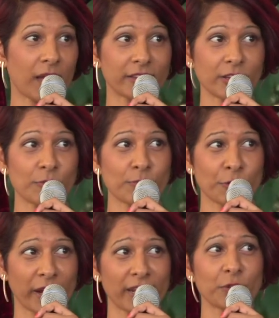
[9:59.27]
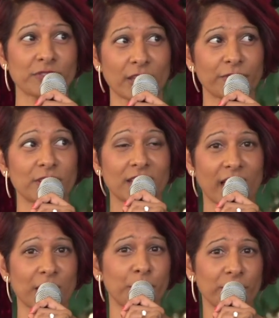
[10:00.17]
you know creating yourself into the
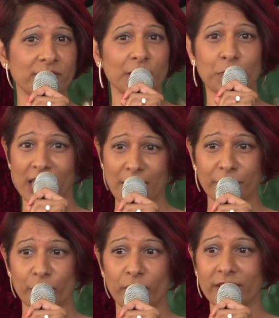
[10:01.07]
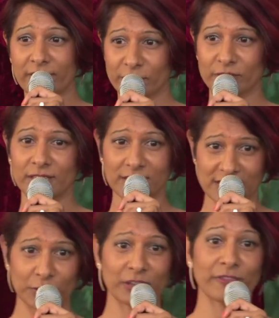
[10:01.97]
kind of person that you would clap for and eventually
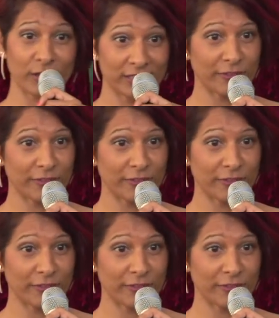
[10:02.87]
continually fall in